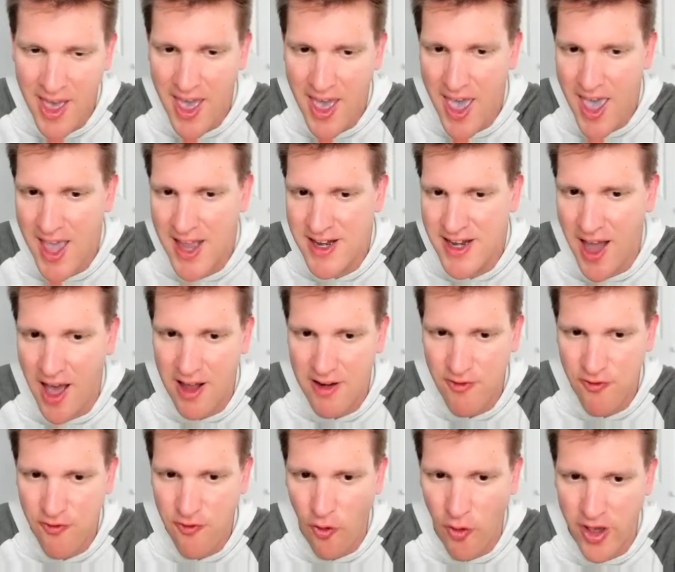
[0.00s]
and
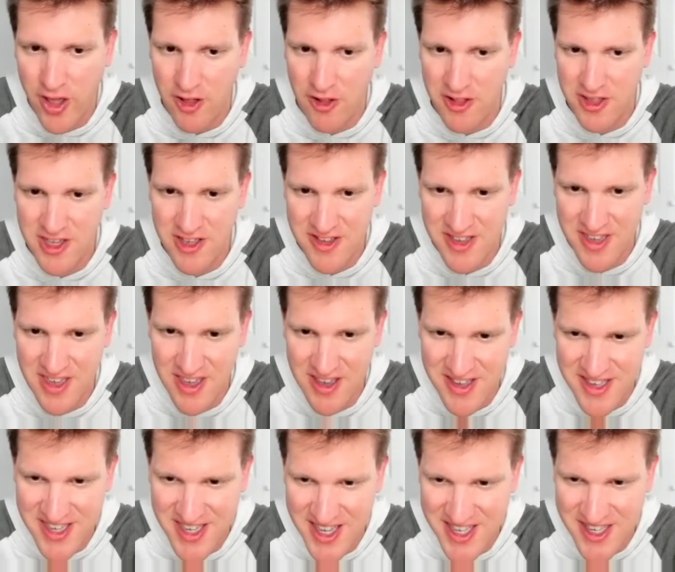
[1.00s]
not foil.
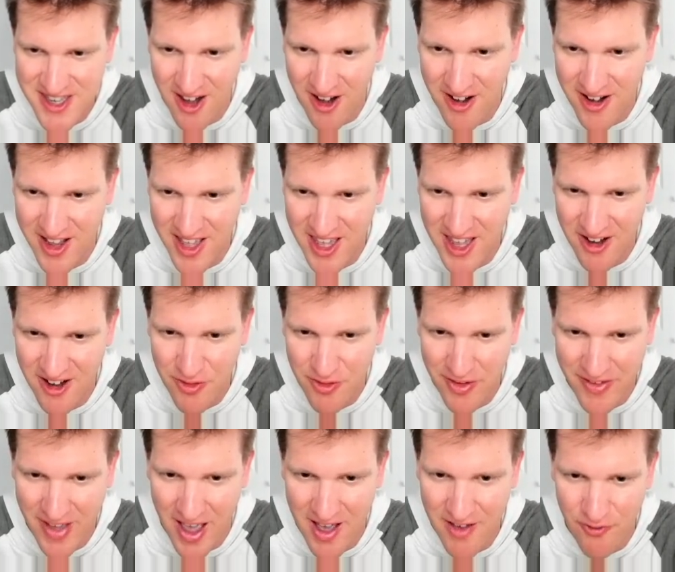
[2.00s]
You'll see starting here,
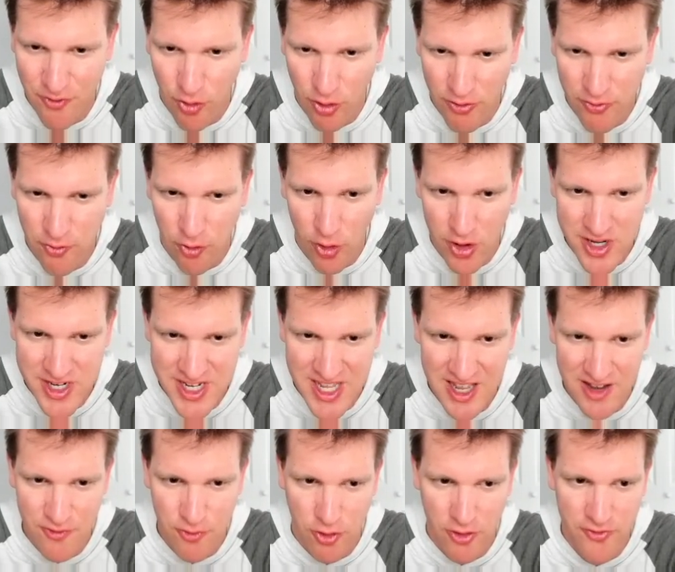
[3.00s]
we've got
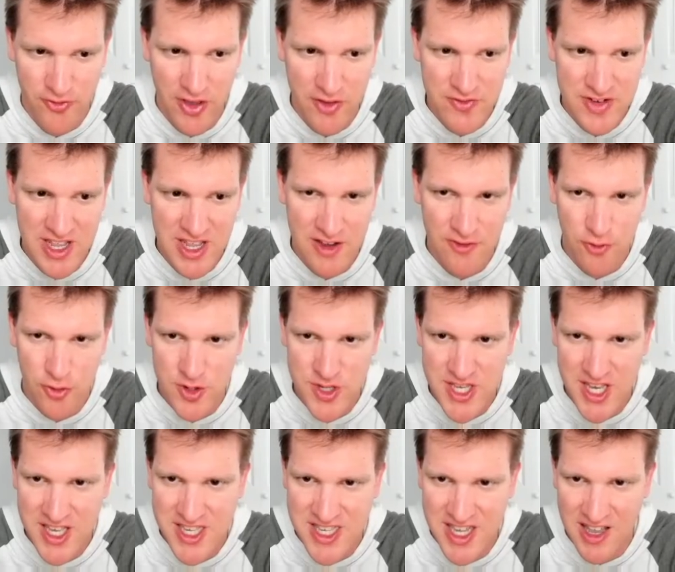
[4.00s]
414, 415,
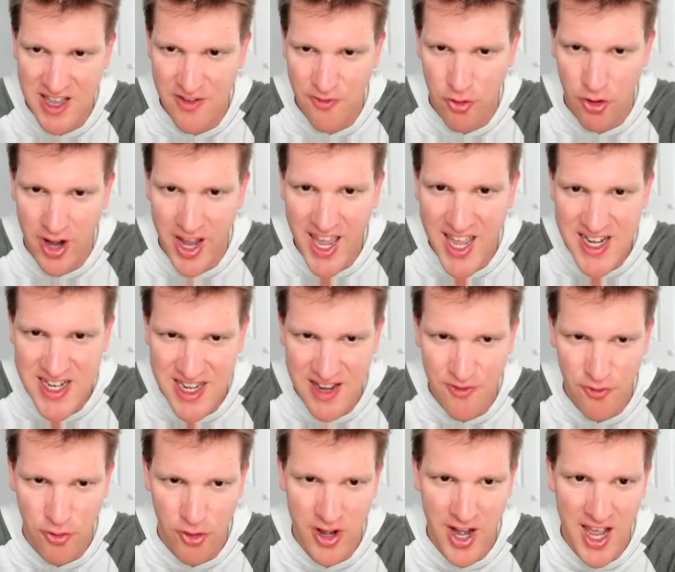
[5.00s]
416,
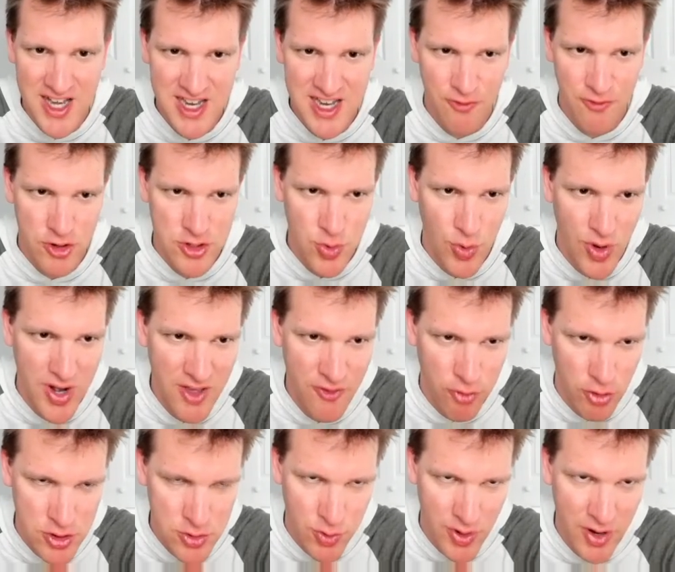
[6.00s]
418, 419, 420,
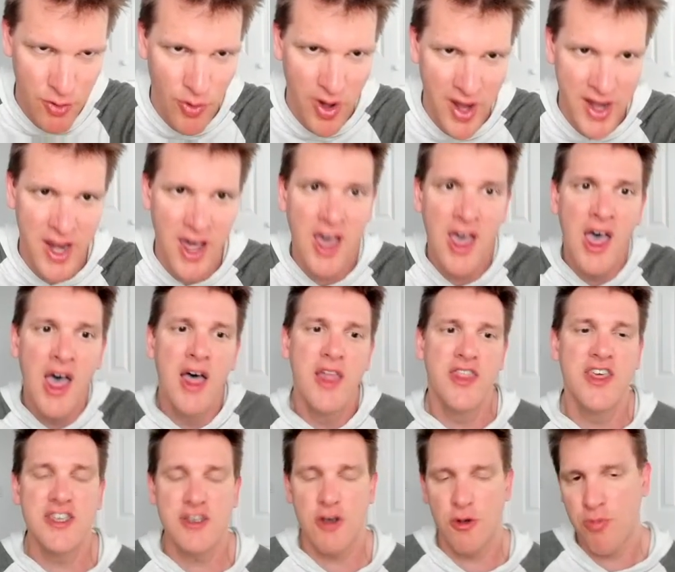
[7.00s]
421.
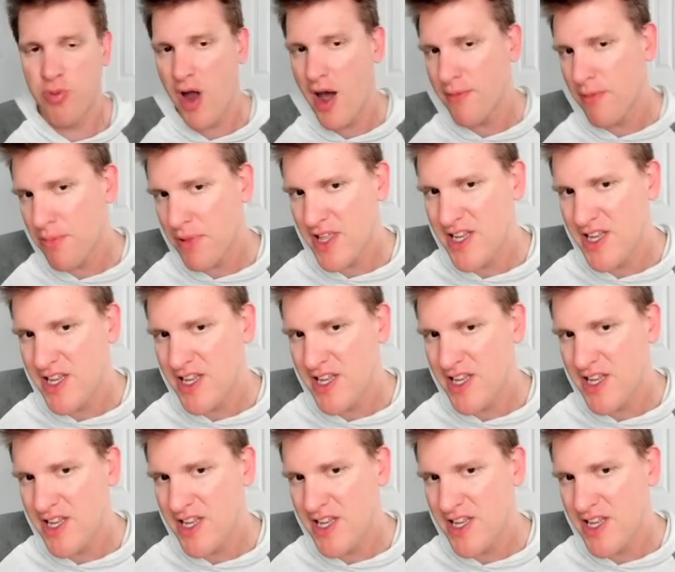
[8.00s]
These are probably